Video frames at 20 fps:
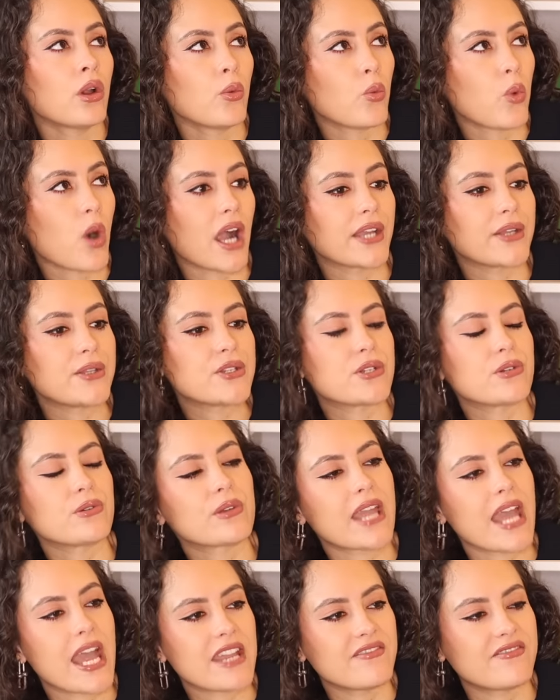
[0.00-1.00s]

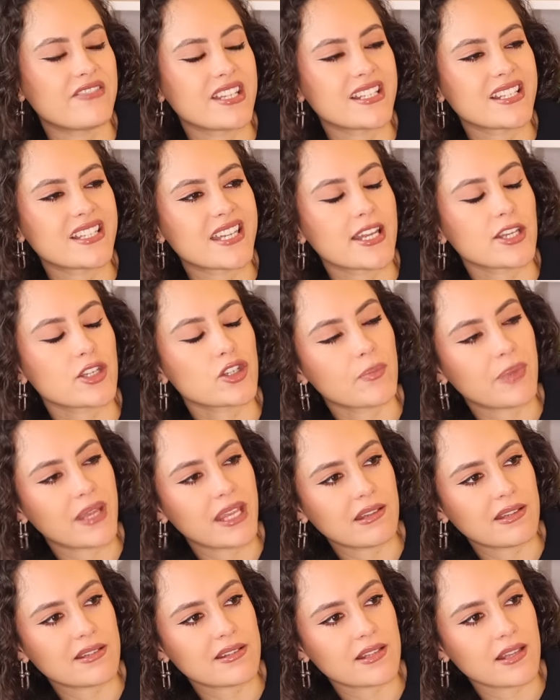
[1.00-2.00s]
Y2K vintage
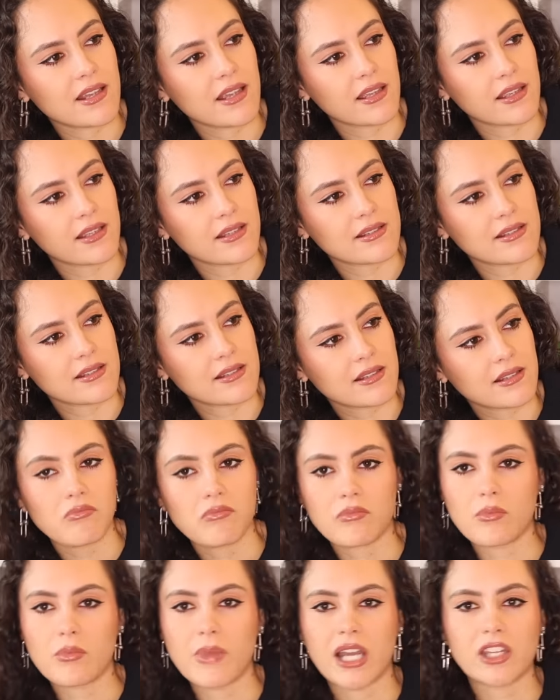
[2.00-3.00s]
pieces.
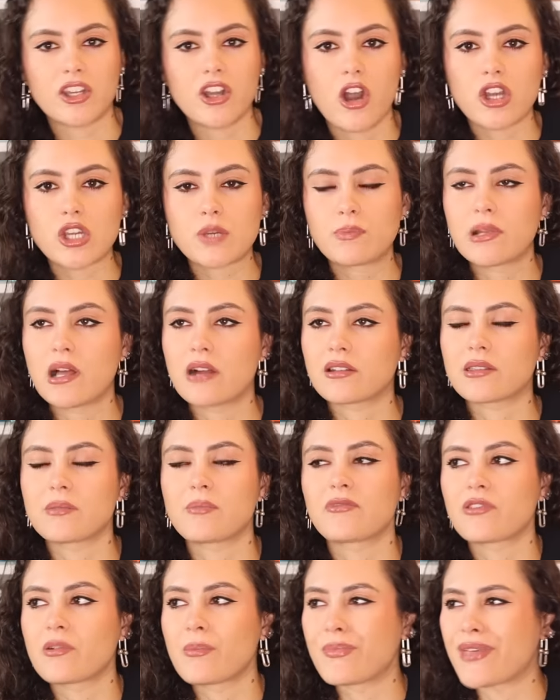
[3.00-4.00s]
My gosh, pluck
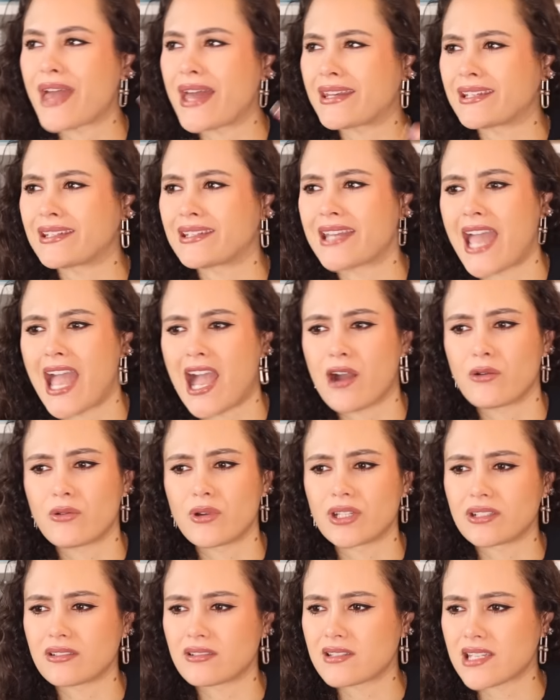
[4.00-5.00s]
them from then and now,
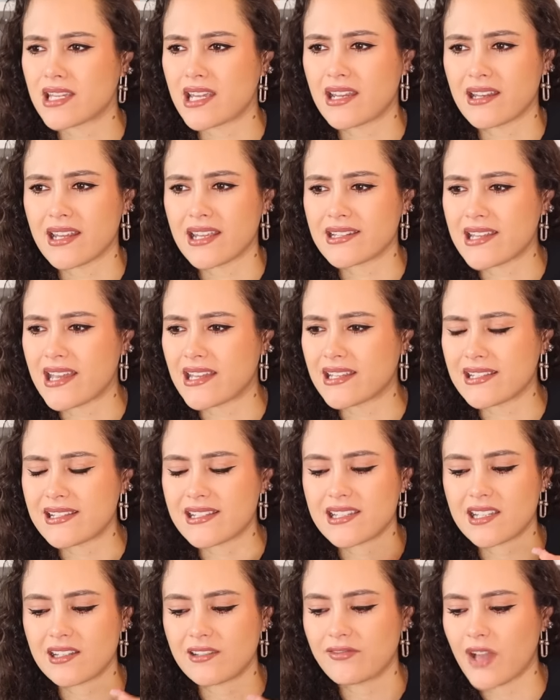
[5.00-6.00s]
and it's
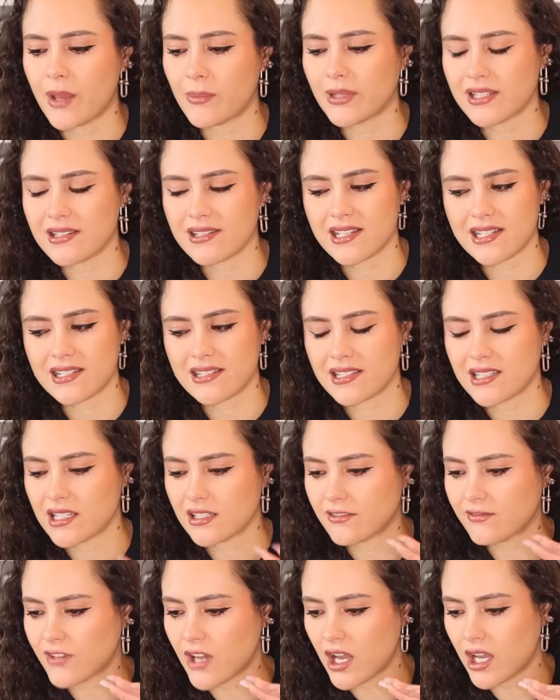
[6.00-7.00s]
still fabulous, and it's
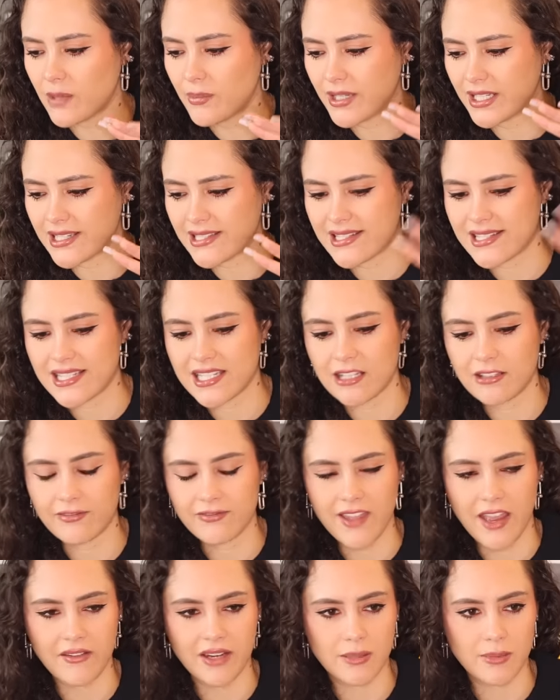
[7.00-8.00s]
still a vibe, and it still
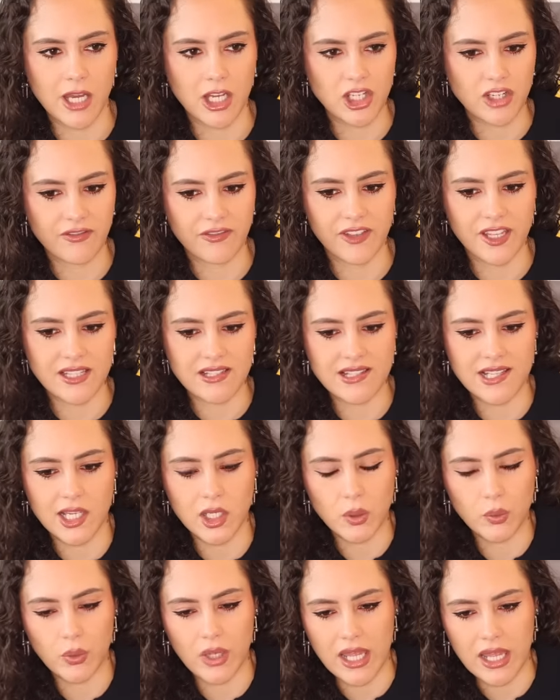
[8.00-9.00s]
very much fits
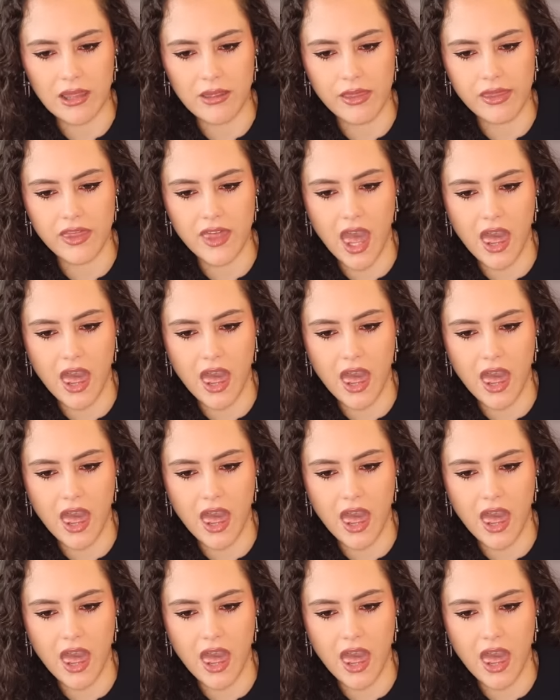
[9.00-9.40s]
in with